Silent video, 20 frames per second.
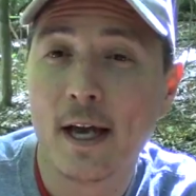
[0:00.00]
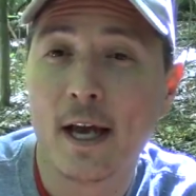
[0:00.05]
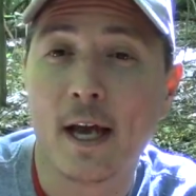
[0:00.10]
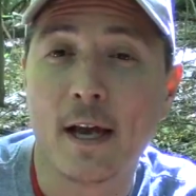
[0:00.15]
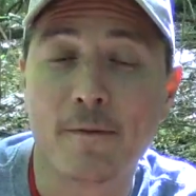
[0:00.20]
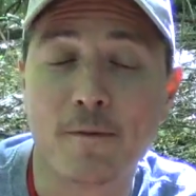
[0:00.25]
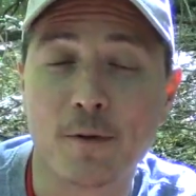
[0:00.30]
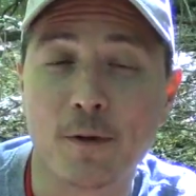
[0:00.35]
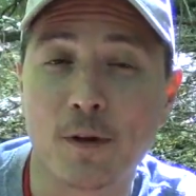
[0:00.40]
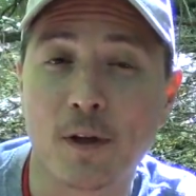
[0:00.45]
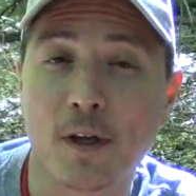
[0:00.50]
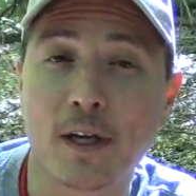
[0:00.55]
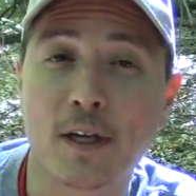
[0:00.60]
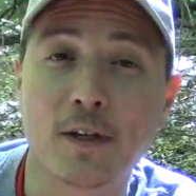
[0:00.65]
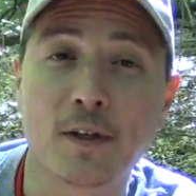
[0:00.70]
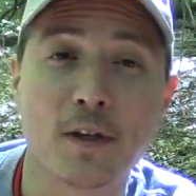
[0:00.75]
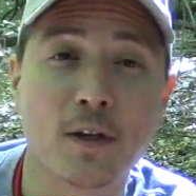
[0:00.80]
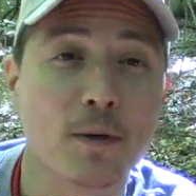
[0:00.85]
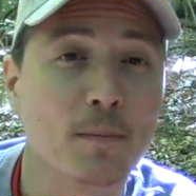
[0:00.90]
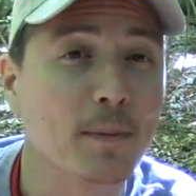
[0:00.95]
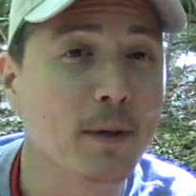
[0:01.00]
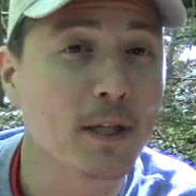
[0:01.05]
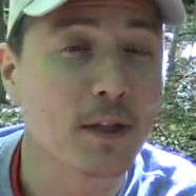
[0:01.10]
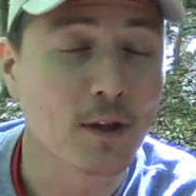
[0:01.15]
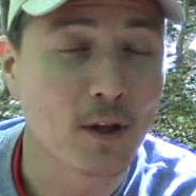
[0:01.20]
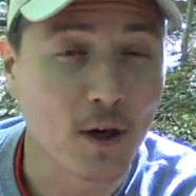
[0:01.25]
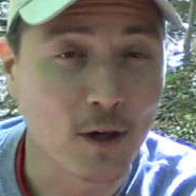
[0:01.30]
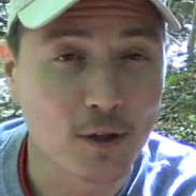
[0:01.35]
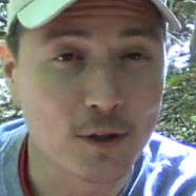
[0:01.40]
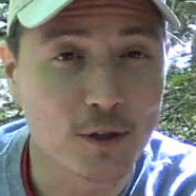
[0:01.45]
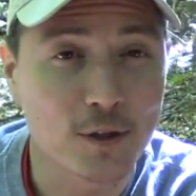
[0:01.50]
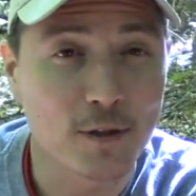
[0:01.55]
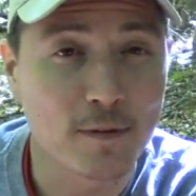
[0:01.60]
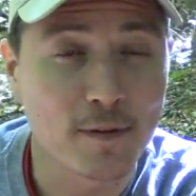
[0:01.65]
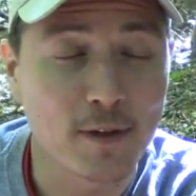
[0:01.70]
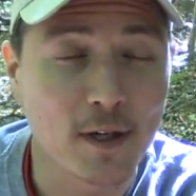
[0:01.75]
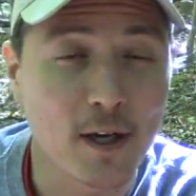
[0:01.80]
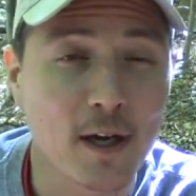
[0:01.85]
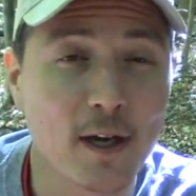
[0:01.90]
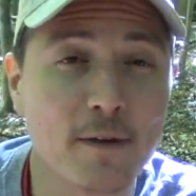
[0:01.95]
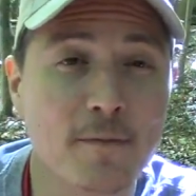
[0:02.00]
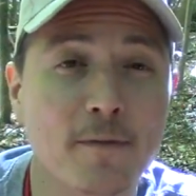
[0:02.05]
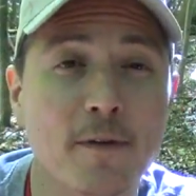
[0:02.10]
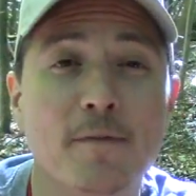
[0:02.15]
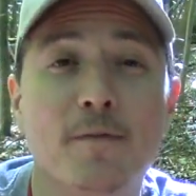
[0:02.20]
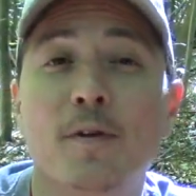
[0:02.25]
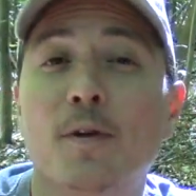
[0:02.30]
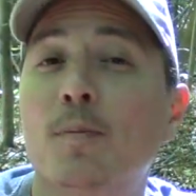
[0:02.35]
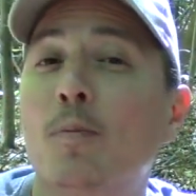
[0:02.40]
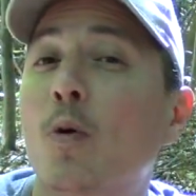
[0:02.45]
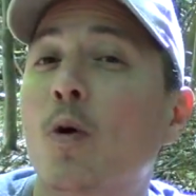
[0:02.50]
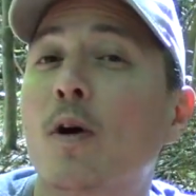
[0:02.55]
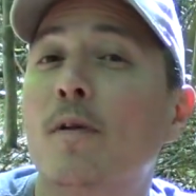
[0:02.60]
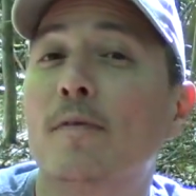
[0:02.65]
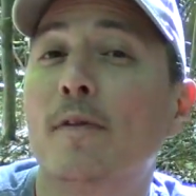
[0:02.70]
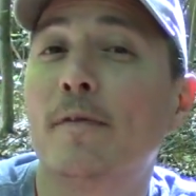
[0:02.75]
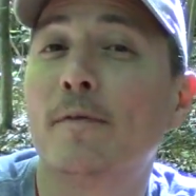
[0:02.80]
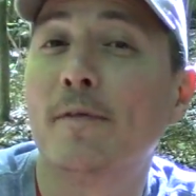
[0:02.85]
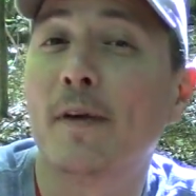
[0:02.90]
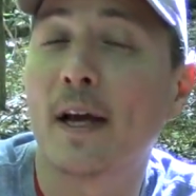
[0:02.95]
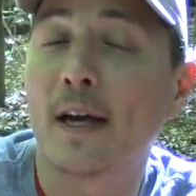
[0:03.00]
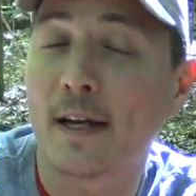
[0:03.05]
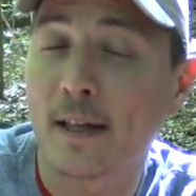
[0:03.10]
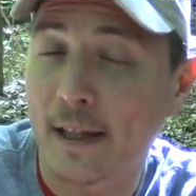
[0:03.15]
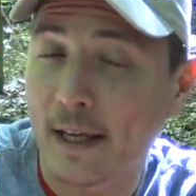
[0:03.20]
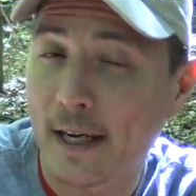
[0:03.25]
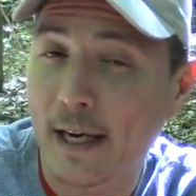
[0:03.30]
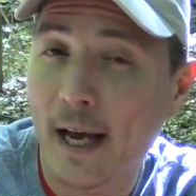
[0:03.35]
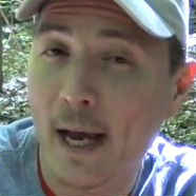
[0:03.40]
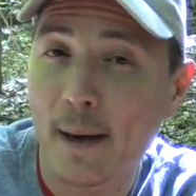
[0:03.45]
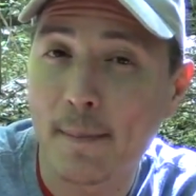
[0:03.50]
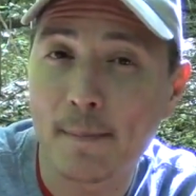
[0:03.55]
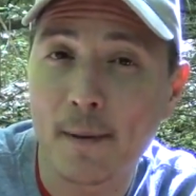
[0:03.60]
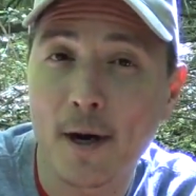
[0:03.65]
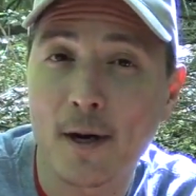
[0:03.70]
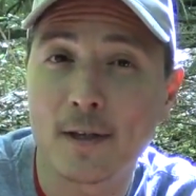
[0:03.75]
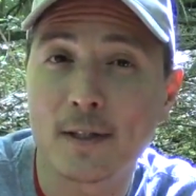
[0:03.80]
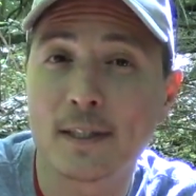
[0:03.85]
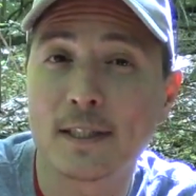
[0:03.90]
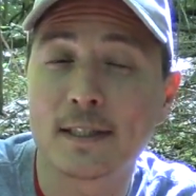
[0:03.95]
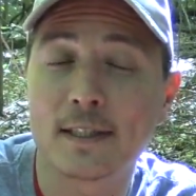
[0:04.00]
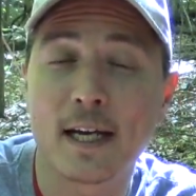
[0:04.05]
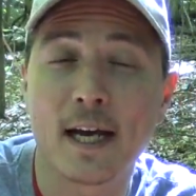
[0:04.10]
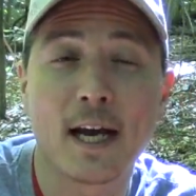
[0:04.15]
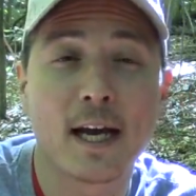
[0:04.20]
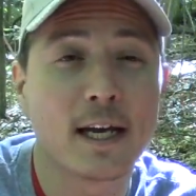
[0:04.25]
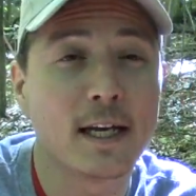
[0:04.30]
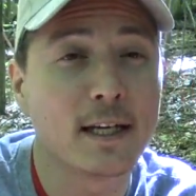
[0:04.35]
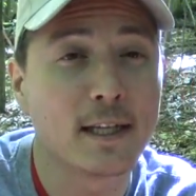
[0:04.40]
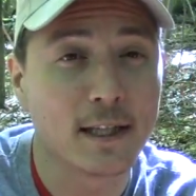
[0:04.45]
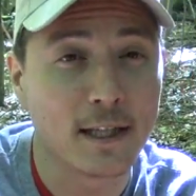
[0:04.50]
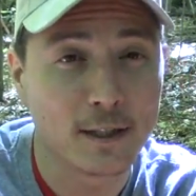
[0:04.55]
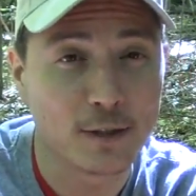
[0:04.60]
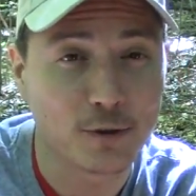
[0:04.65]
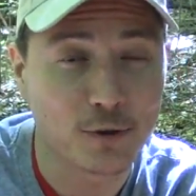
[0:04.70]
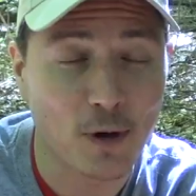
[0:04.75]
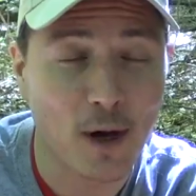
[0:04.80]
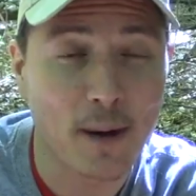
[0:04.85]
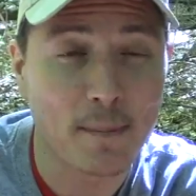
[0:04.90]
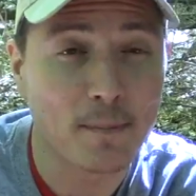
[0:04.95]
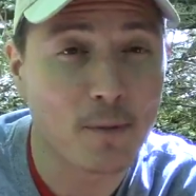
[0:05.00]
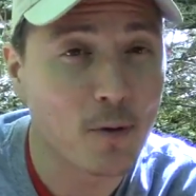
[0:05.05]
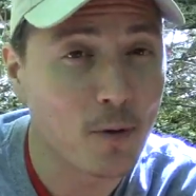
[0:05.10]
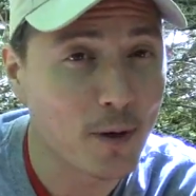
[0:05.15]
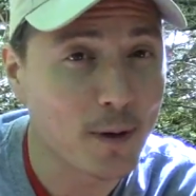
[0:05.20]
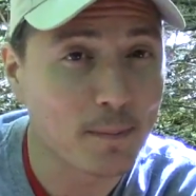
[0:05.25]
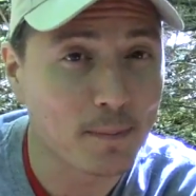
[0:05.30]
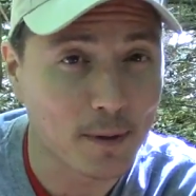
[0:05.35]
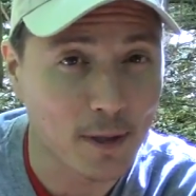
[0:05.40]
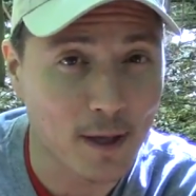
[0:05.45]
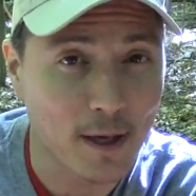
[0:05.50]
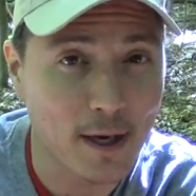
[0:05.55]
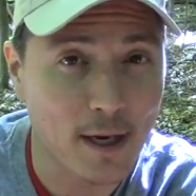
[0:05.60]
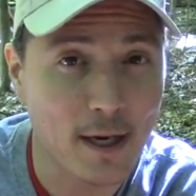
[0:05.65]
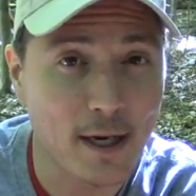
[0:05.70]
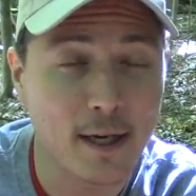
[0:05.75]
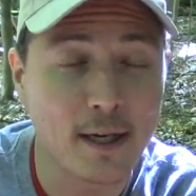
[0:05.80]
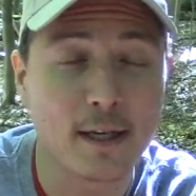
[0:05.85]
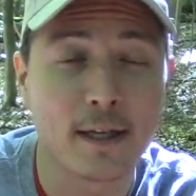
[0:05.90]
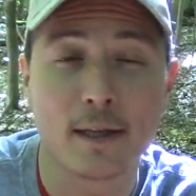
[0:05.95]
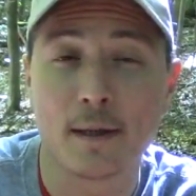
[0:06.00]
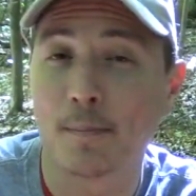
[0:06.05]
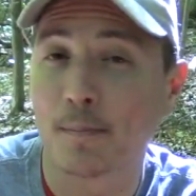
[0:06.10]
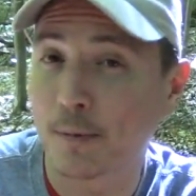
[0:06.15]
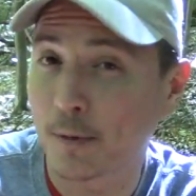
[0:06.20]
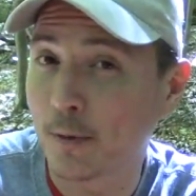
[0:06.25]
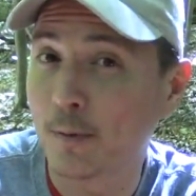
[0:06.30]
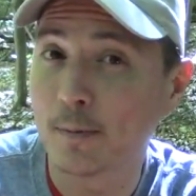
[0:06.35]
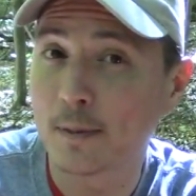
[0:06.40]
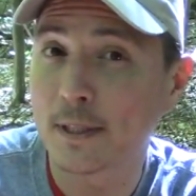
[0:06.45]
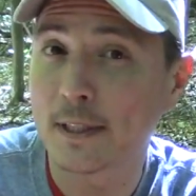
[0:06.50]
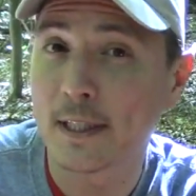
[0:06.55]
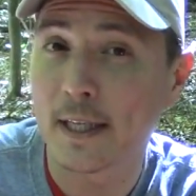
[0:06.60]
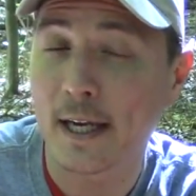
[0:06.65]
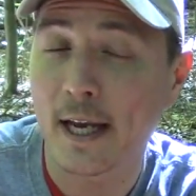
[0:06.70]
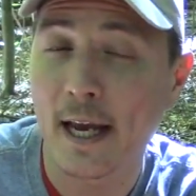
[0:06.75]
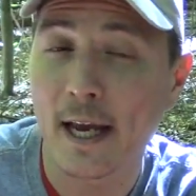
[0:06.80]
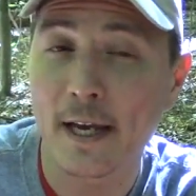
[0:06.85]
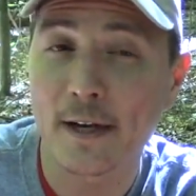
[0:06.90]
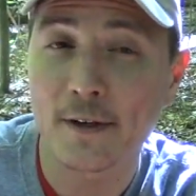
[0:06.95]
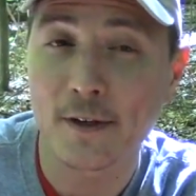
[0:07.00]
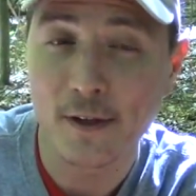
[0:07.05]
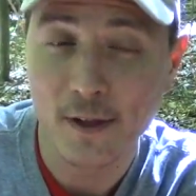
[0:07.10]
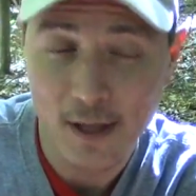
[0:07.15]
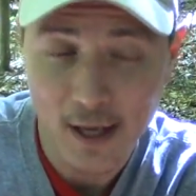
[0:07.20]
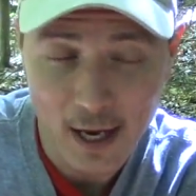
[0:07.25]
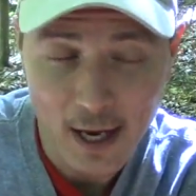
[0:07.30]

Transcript: If you like a little bit larger of a knife, if you're more of a fan of the Kephart design and the drop point blade and the broomstick handle,